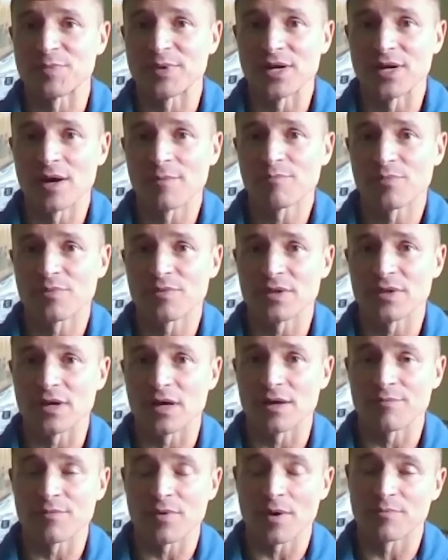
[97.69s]
been
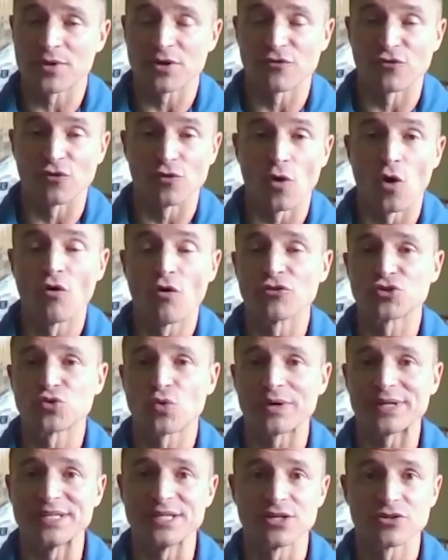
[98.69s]
up there for over
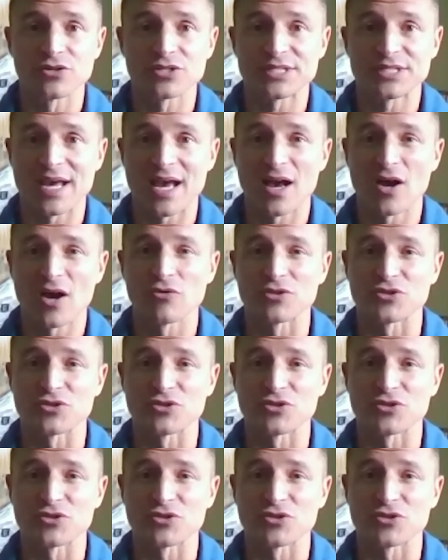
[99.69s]
20 years now,